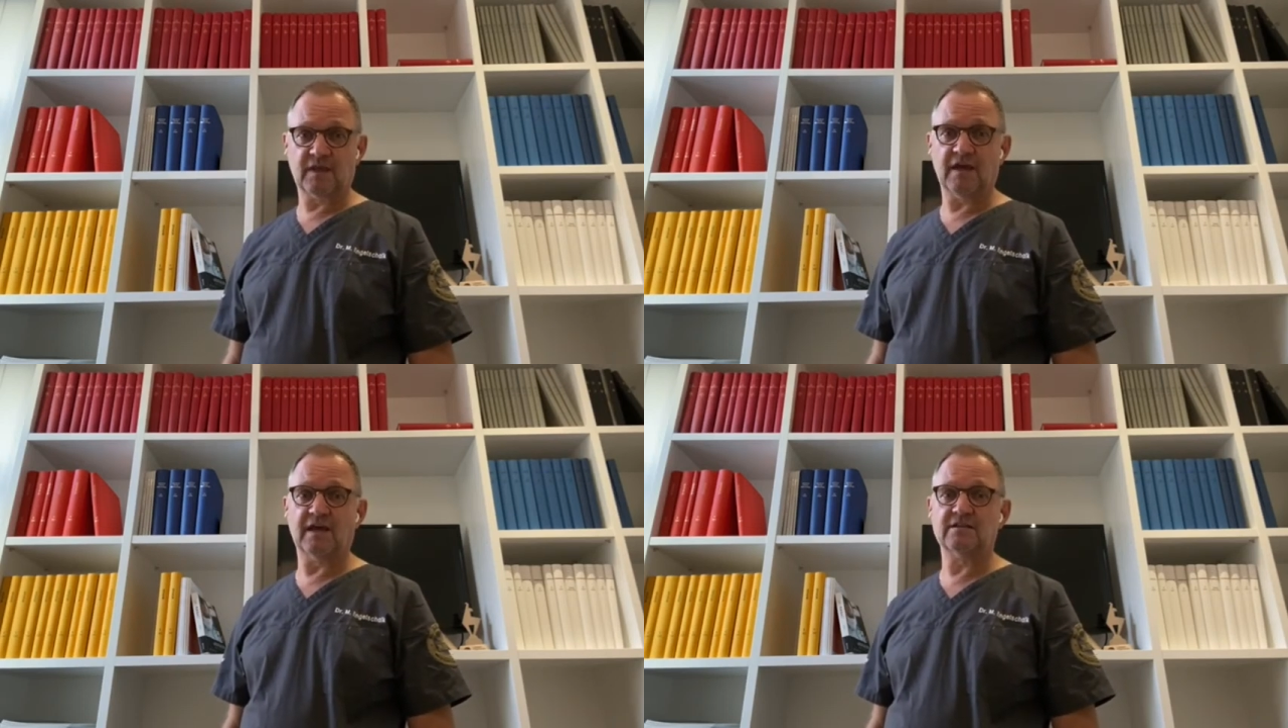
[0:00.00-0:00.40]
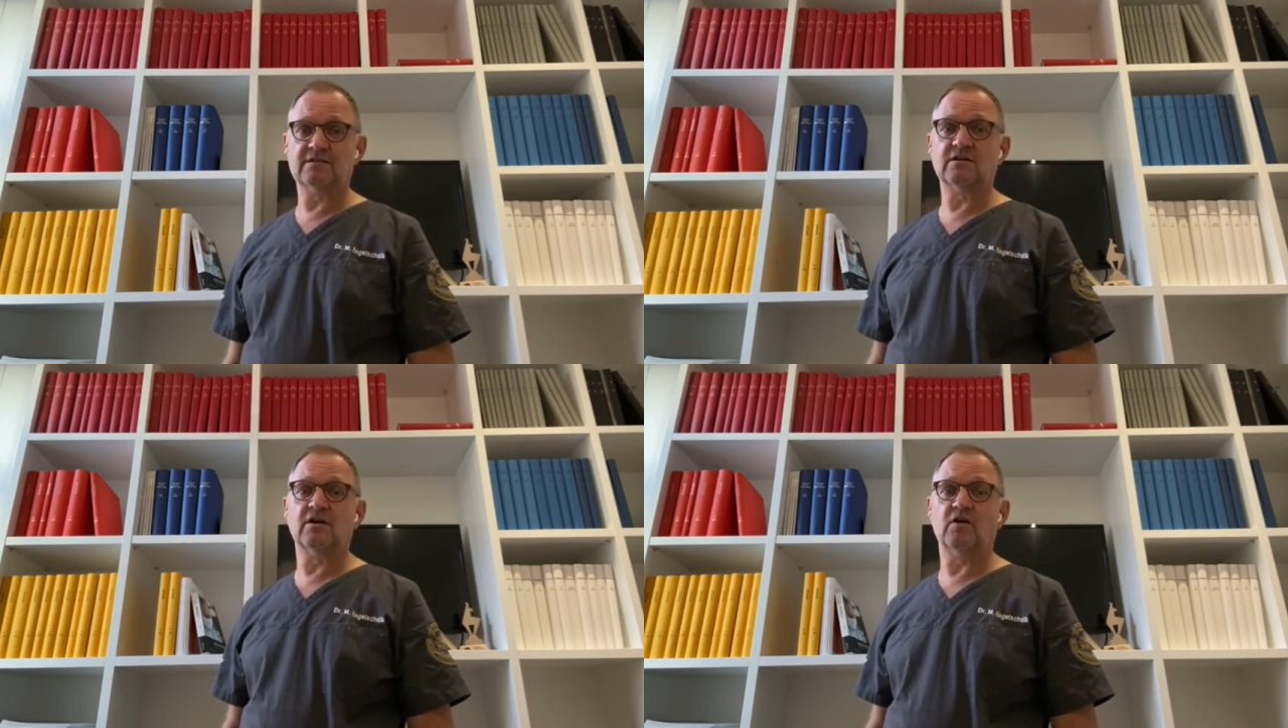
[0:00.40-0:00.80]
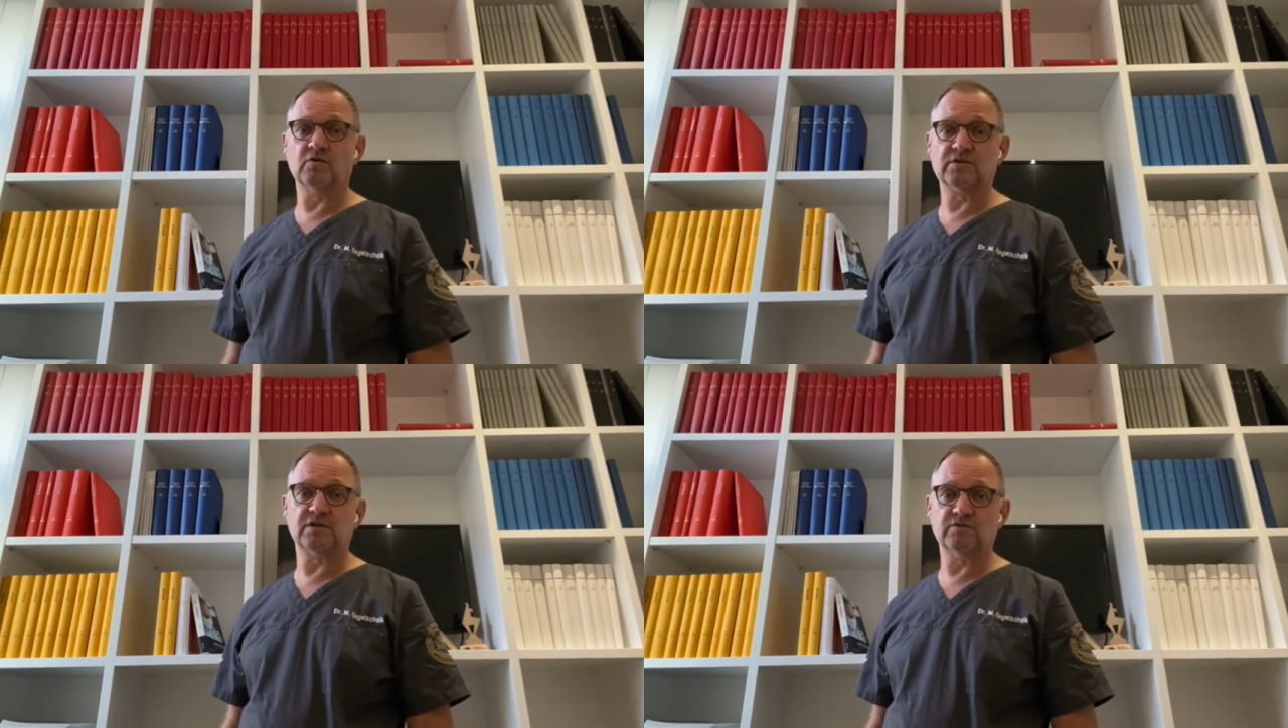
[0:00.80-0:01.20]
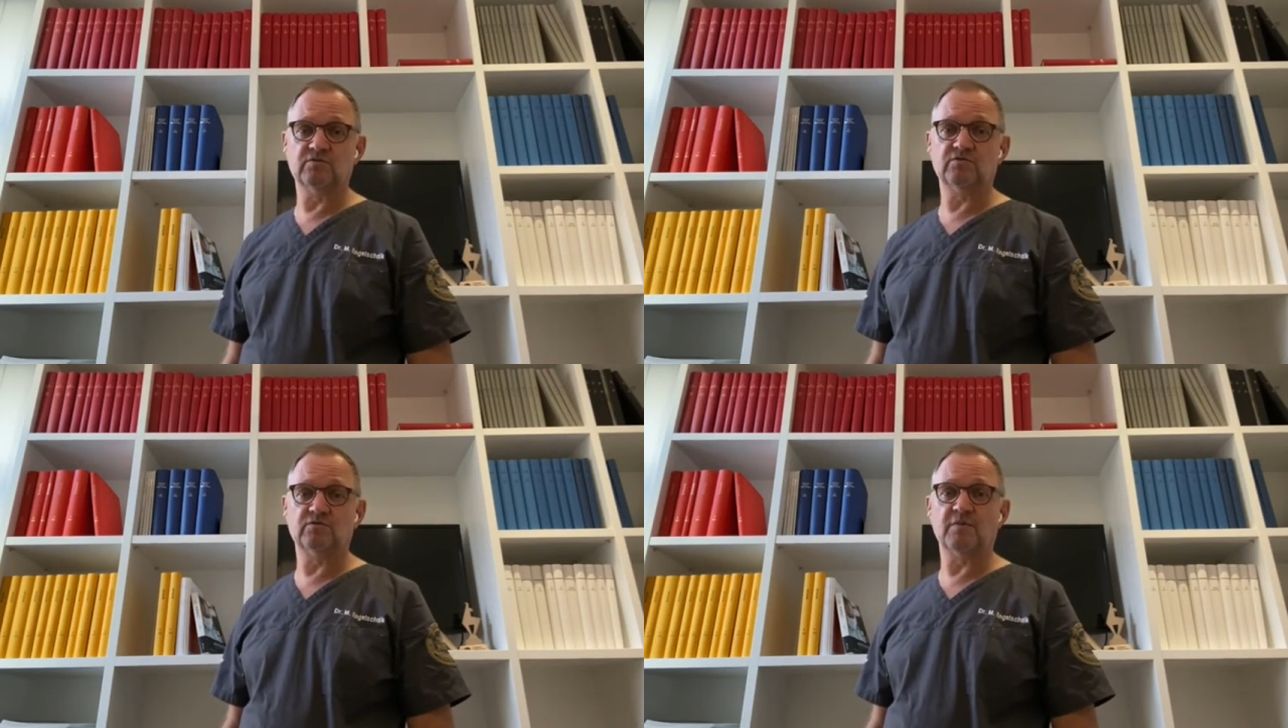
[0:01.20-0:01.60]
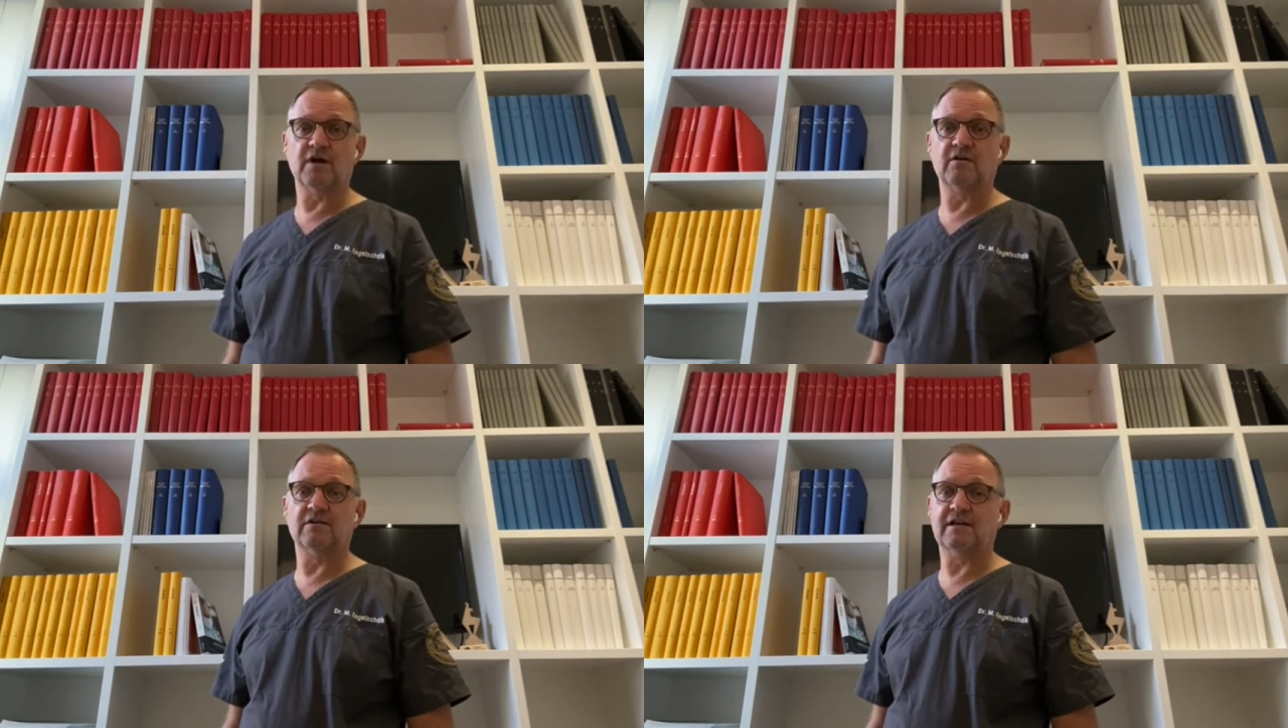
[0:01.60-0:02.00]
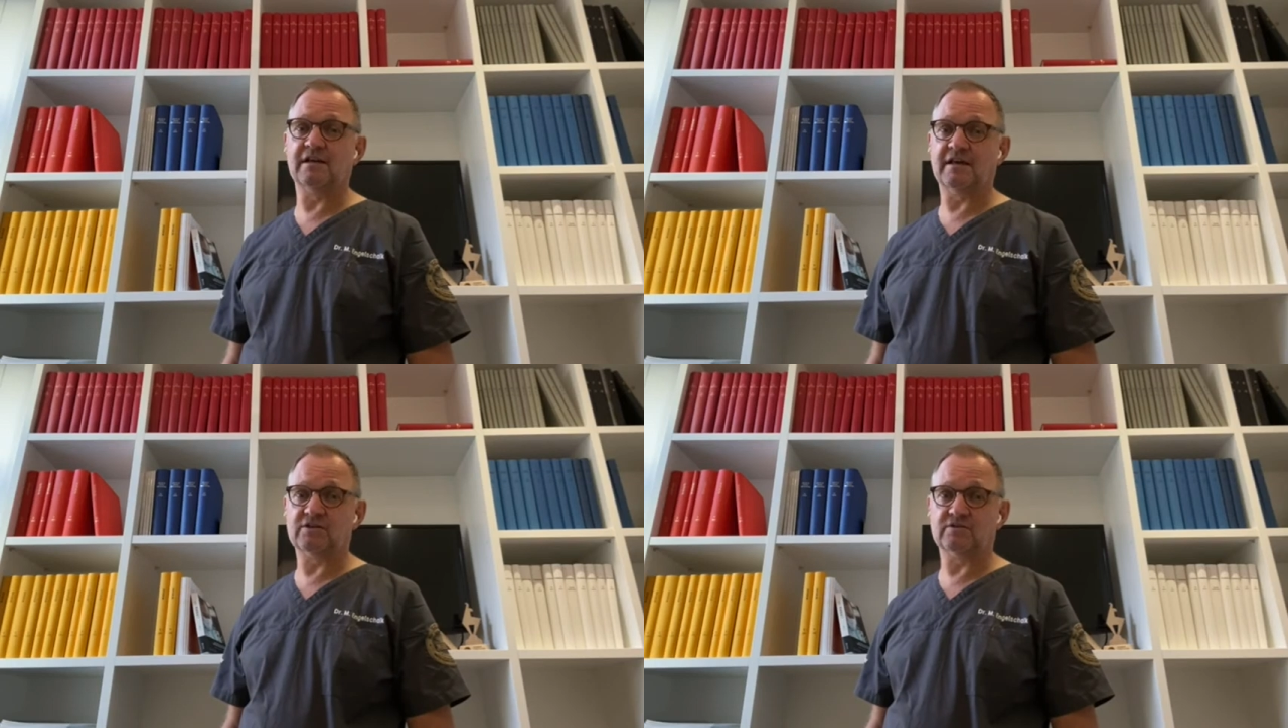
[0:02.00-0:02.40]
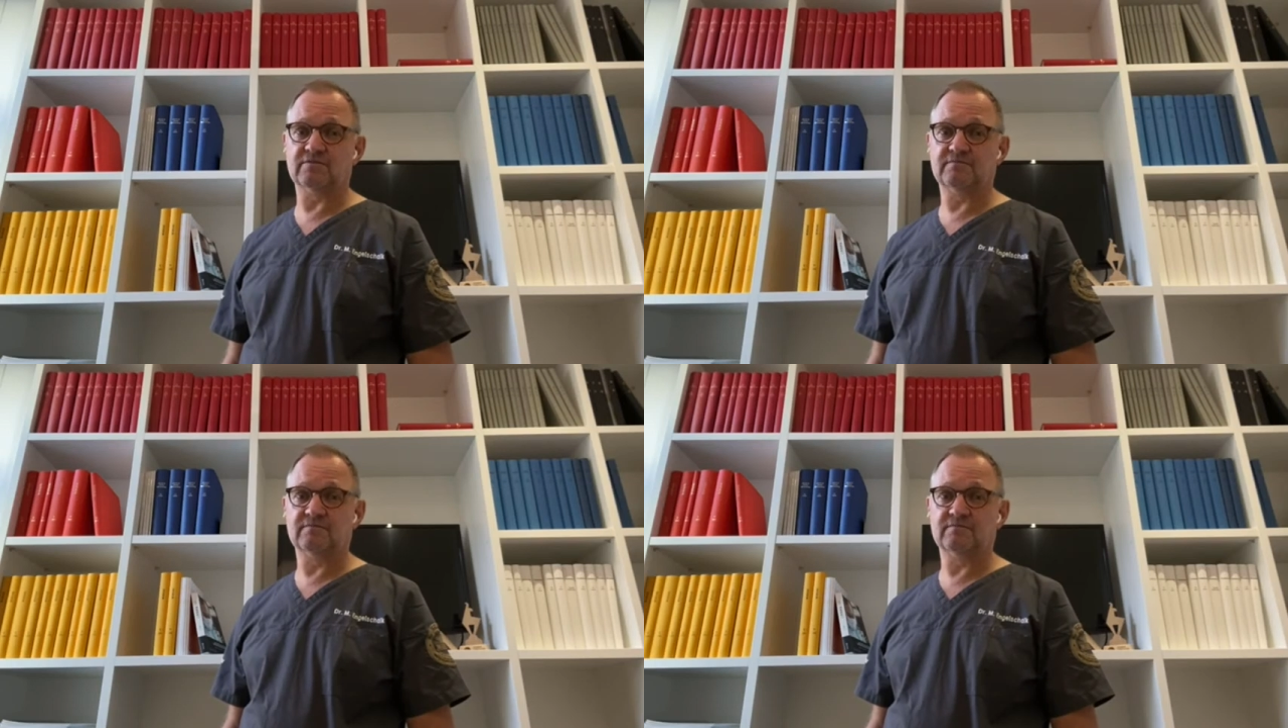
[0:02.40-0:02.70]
and hosting you to my online lecture.